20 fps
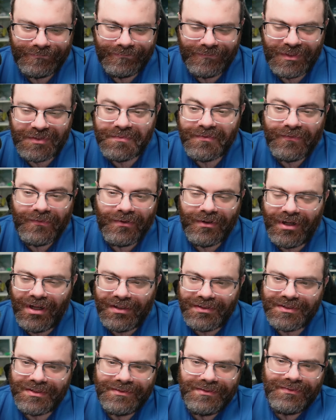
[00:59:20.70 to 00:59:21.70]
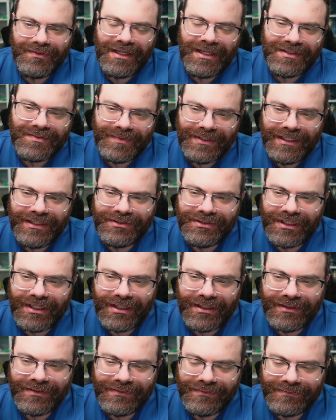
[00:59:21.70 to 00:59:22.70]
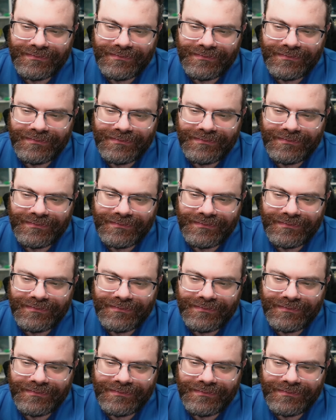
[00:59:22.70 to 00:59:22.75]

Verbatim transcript: It's before halt, so it has to be HA.